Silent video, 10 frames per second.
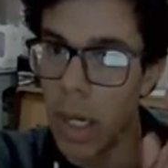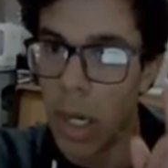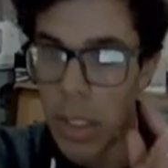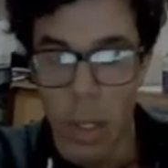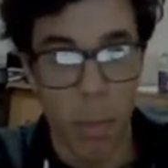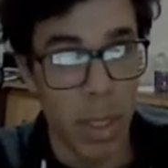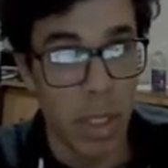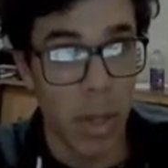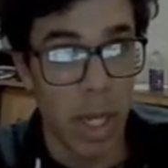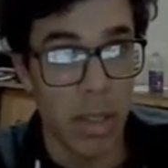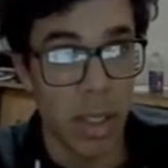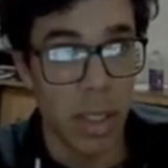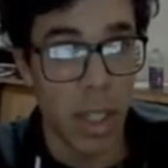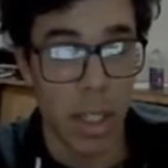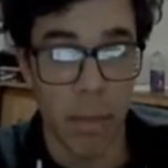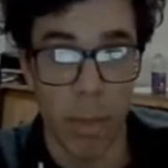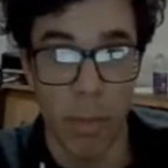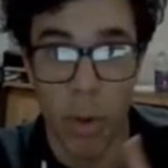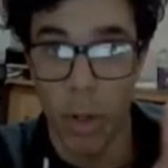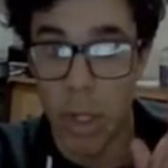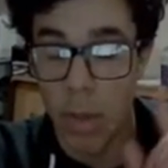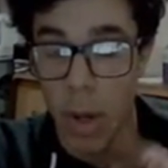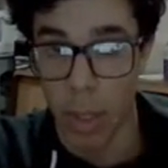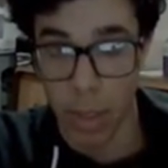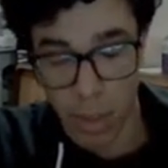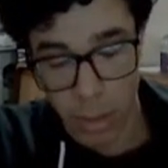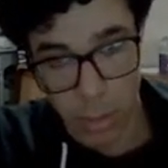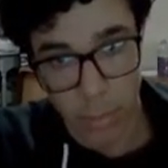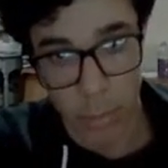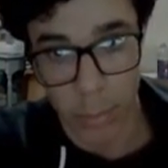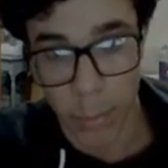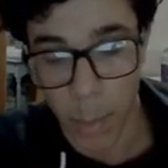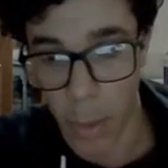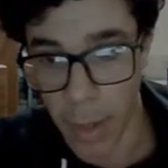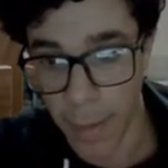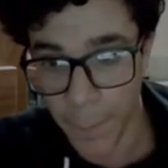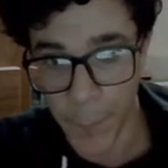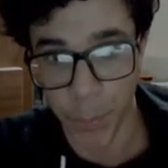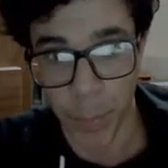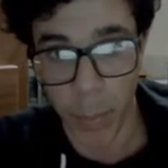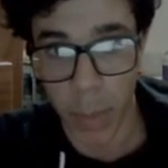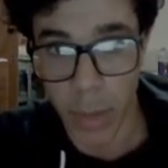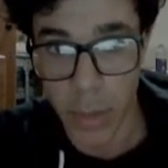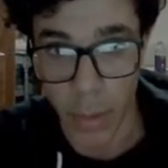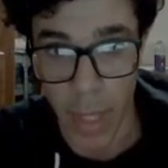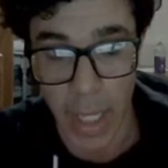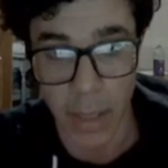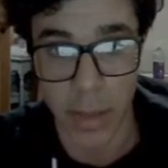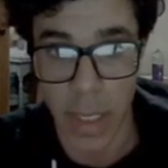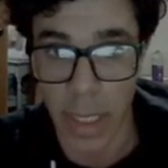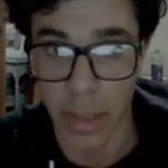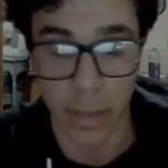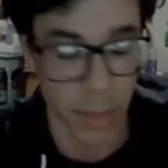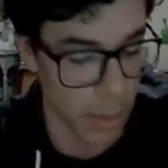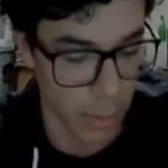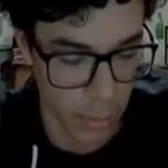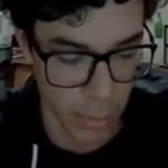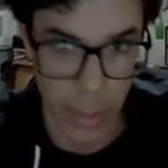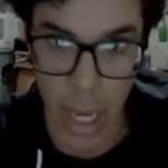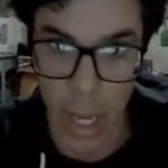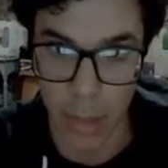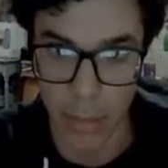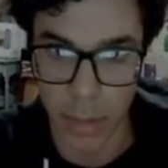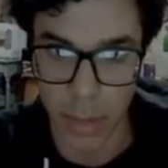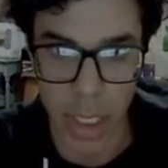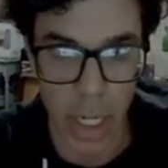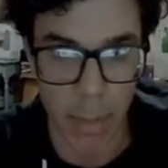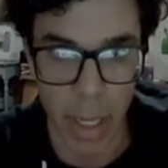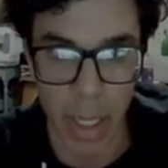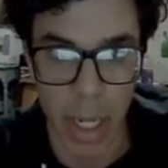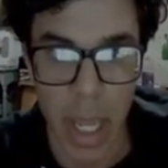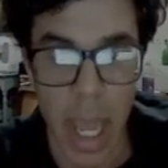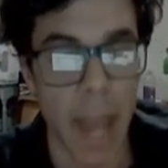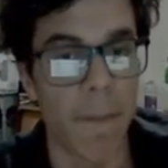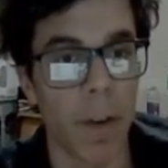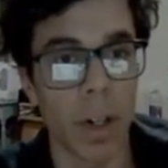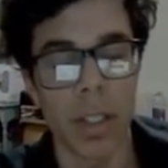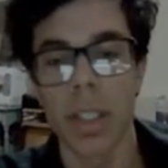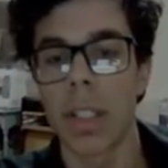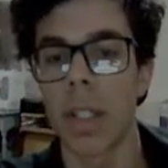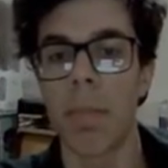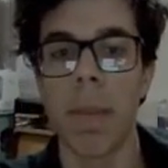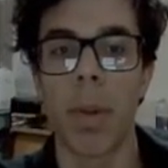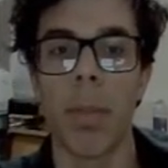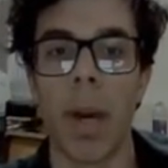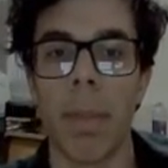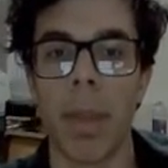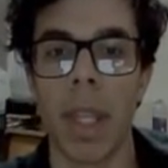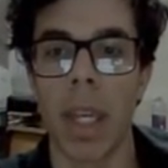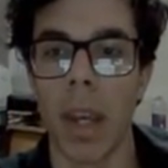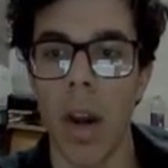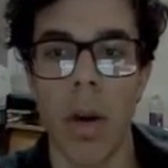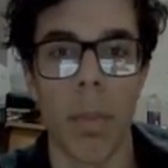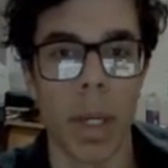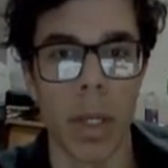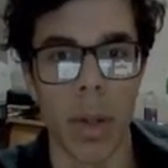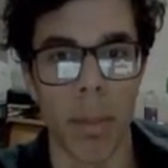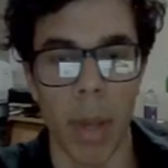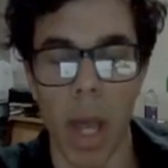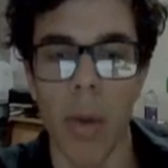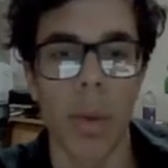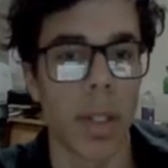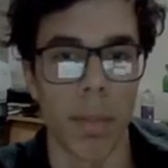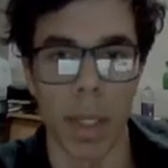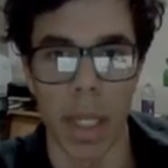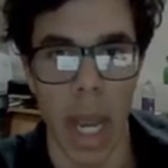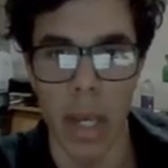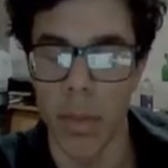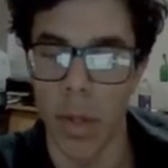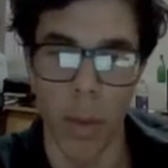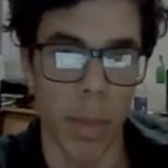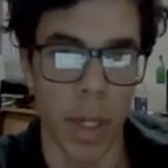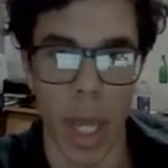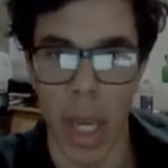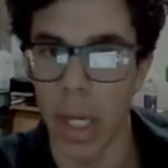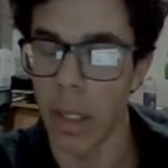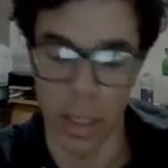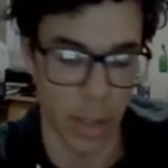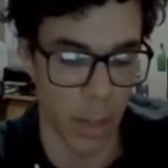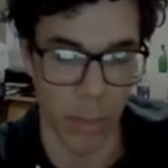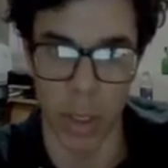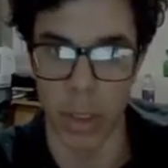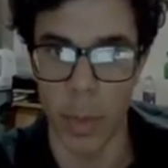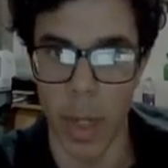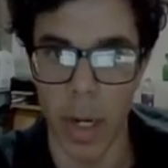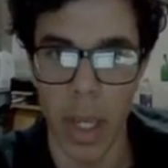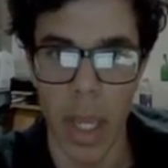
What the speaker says: don't be too hasty to judge it before you notice. Okay? So that is checkmate. At first, some people might be thinking, oh, but you can block with something, can you? Nope, the knight is on the wrong square.